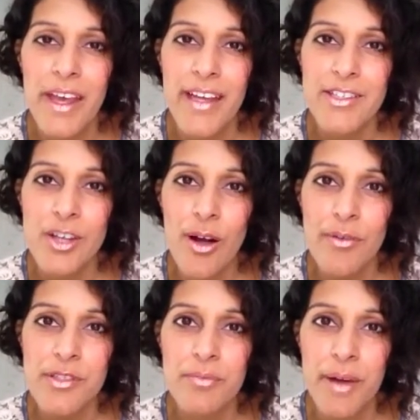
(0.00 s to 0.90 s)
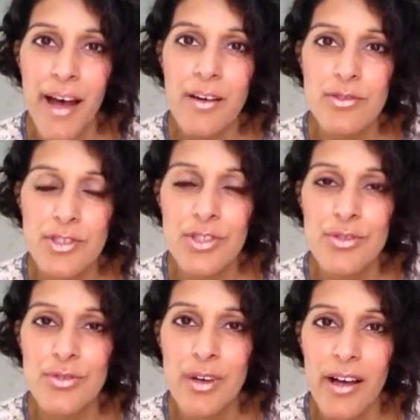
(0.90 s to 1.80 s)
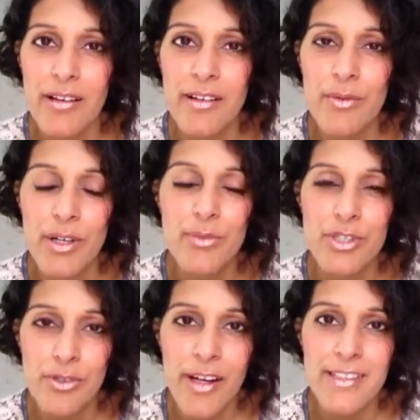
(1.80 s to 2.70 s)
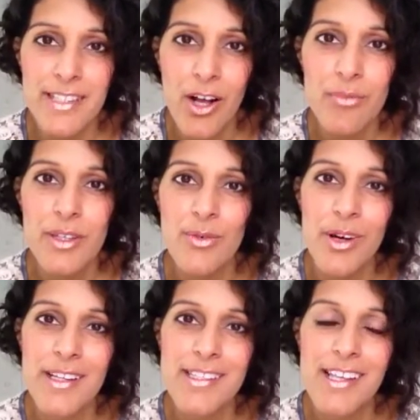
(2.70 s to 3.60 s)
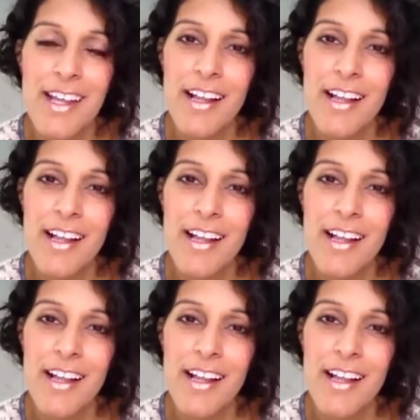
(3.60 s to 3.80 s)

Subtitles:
And so I was about to, what it was trying to tell me was